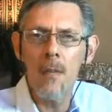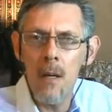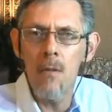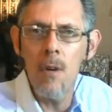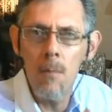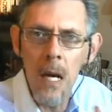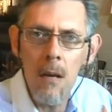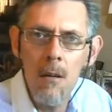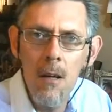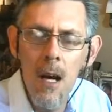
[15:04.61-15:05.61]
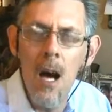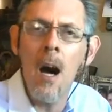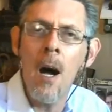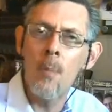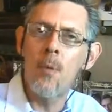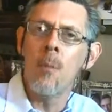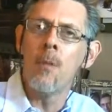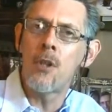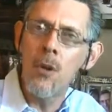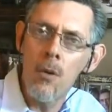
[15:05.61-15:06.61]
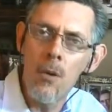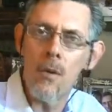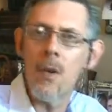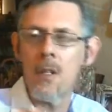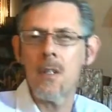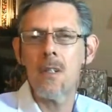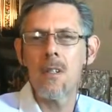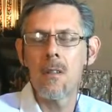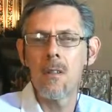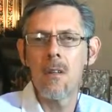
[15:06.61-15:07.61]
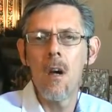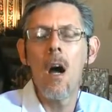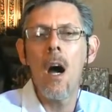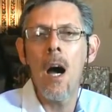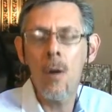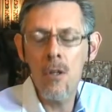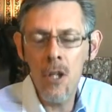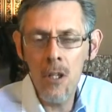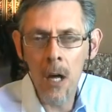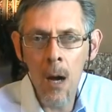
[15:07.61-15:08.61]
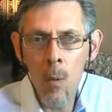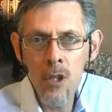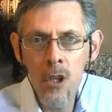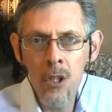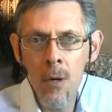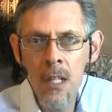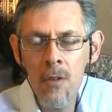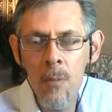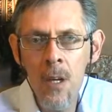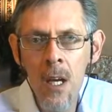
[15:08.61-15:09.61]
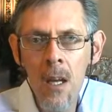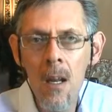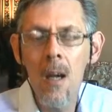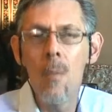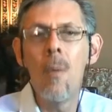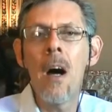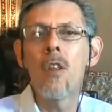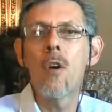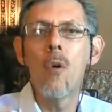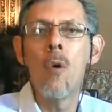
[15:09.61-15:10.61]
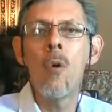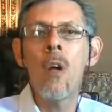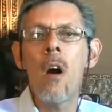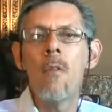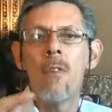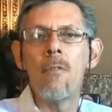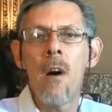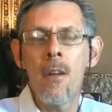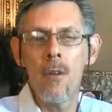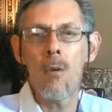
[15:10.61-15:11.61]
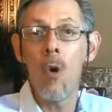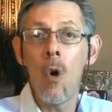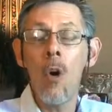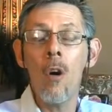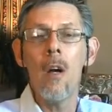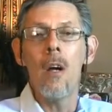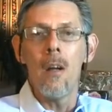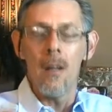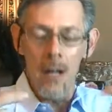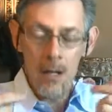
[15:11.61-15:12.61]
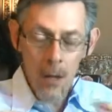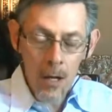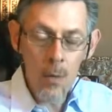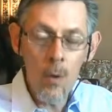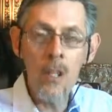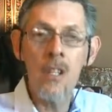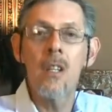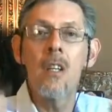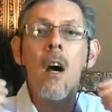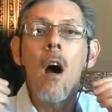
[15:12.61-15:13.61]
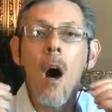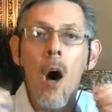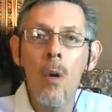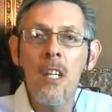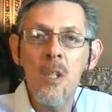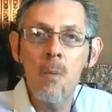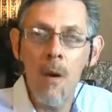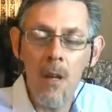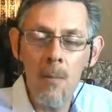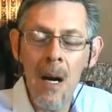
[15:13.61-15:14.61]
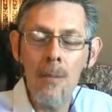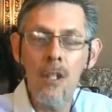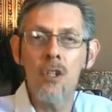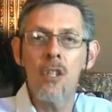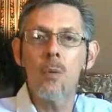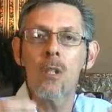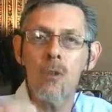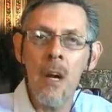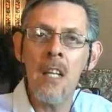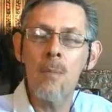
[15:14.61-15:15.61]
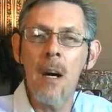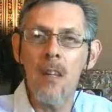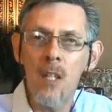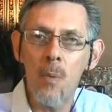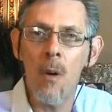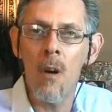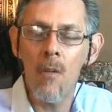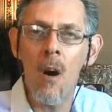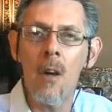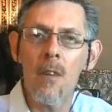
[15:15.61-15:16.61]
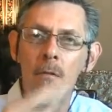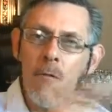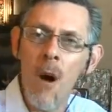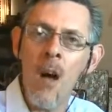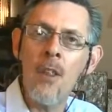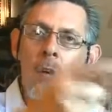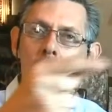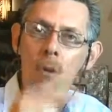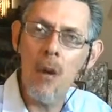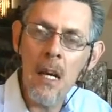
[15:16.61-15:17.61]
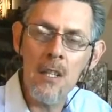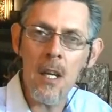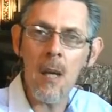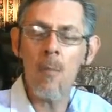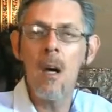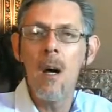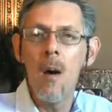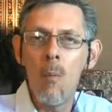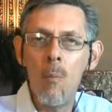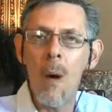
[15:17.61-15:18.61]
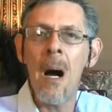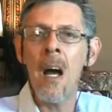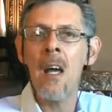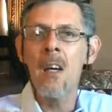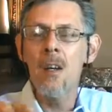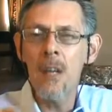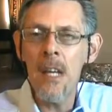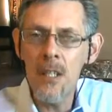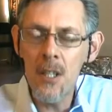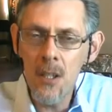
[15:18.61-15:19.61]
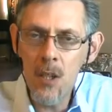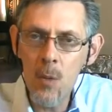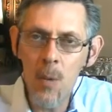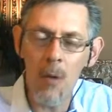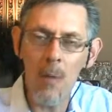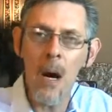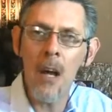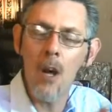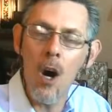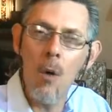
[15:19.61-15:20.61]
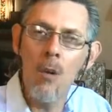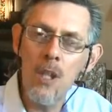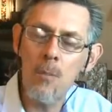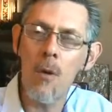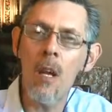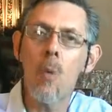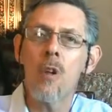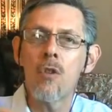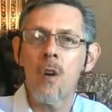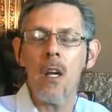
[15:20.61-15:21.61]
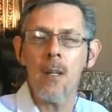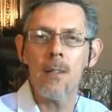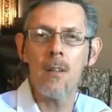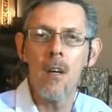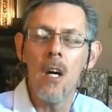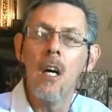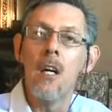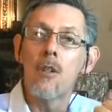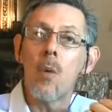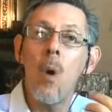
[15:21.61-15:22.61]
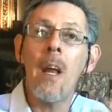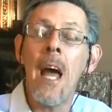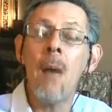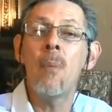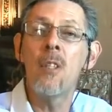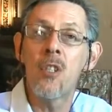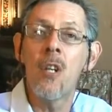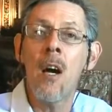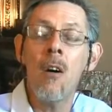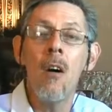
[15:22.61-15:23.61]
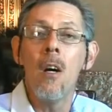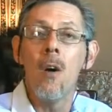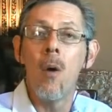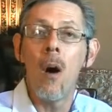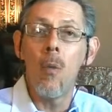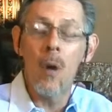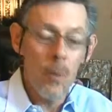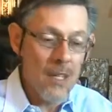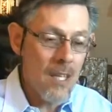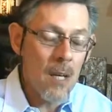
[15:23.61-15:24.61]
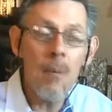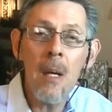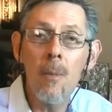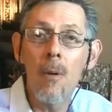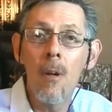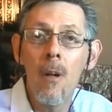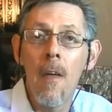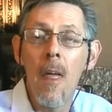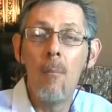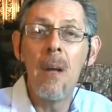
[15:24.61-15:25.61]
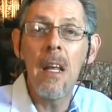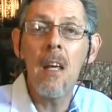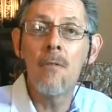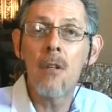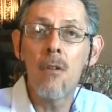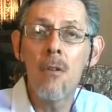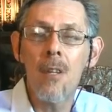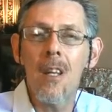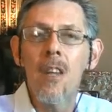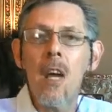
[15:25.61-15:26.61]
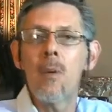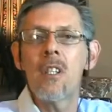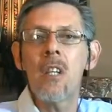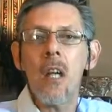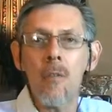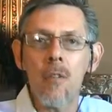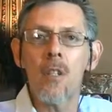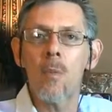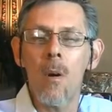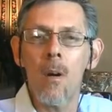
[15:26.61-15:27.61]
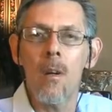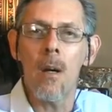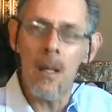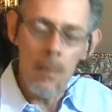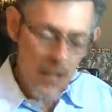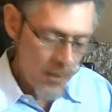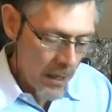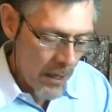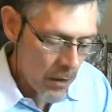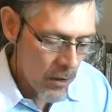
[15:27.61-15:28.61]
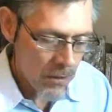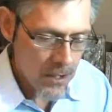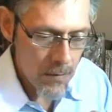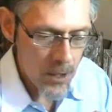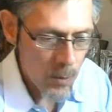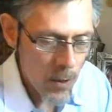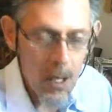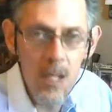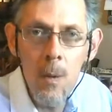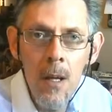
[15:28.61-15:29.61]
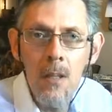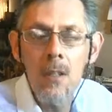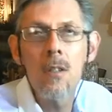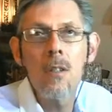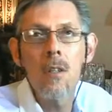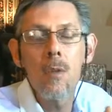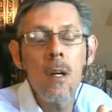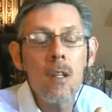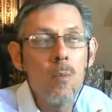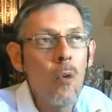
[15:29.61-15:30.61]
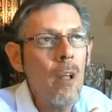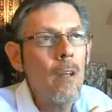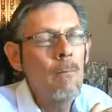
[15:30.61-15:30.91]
every man. I promise you this. How did Jesus, how was Jesus raised from the dead? By the glory of the Father, or in other, words, the Holy Spirit. The Bible says Jesus was raised by the Spirit of God. The Father raised him by his Spirit, by the Holy Spirit. He was raised. So, what happens now uh, when we see people believe the truth? They receive the Spirit. Now, let me explain how you receive the Spirit. I explained this, this, this way this morning.